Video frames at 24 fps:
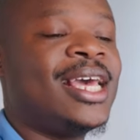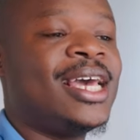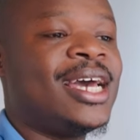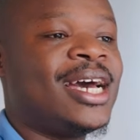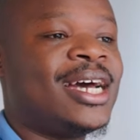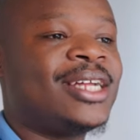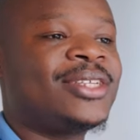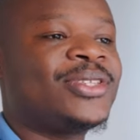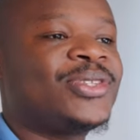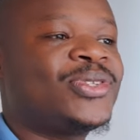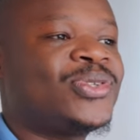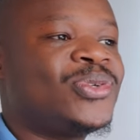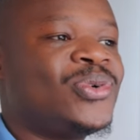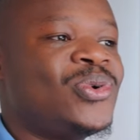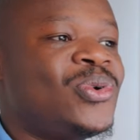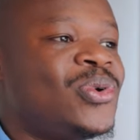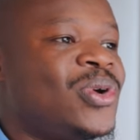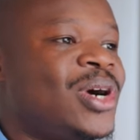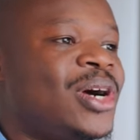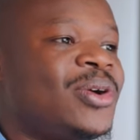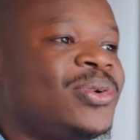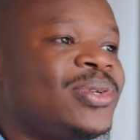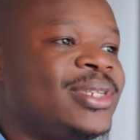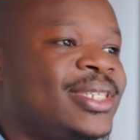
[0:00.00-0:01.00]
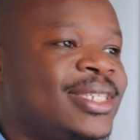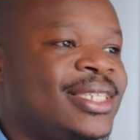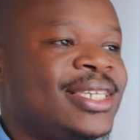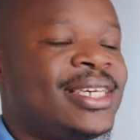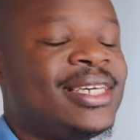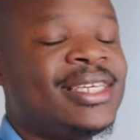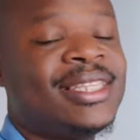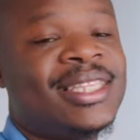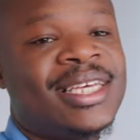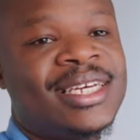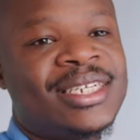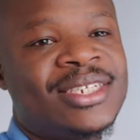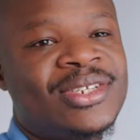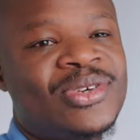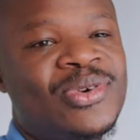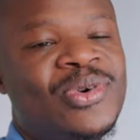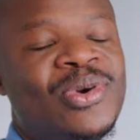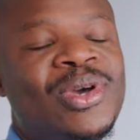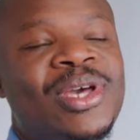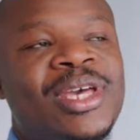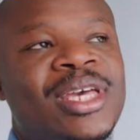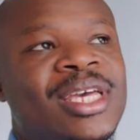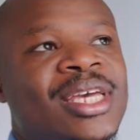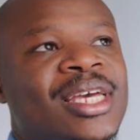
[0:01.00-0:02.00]
And so I would say that
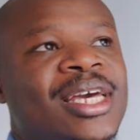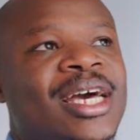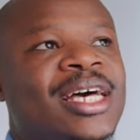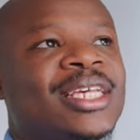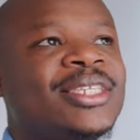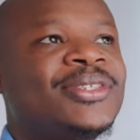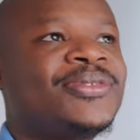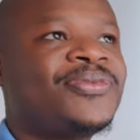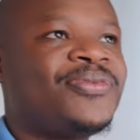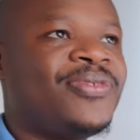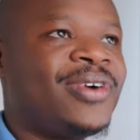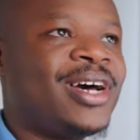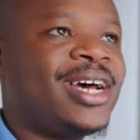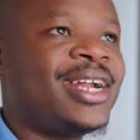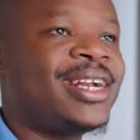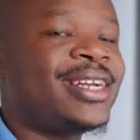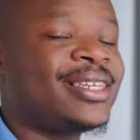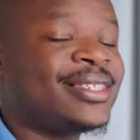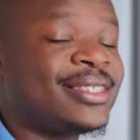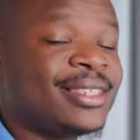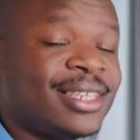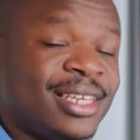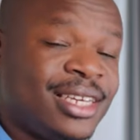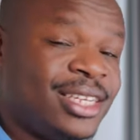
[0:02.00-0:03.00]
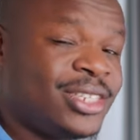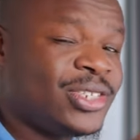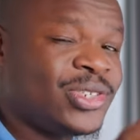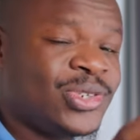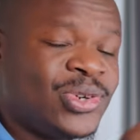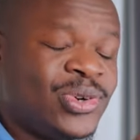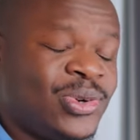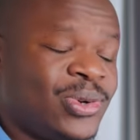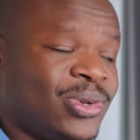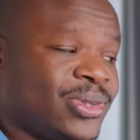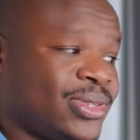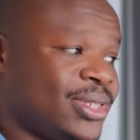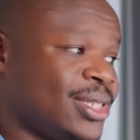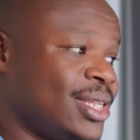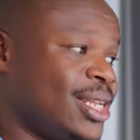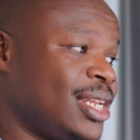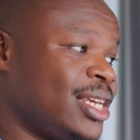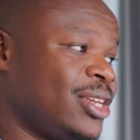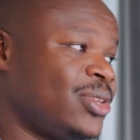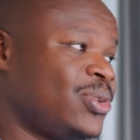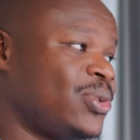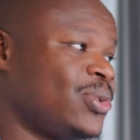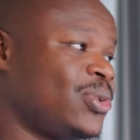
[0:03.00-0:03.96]
going as far as eight cores, like,